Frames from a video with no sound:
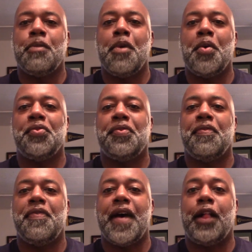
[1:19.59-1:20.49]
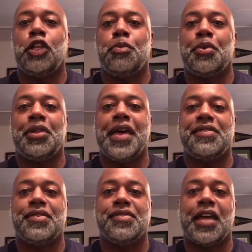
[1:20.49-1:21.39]
most valuable
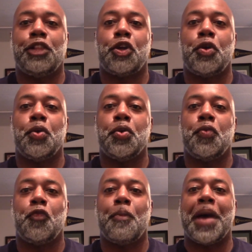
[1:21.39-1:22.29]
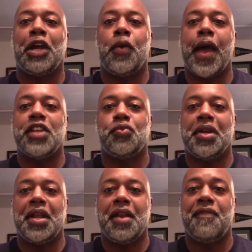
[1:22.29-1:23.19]
lessons I learned from my
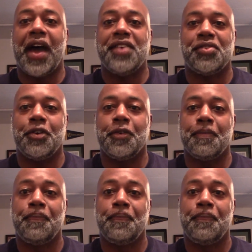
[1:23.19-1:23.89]
graduate advisor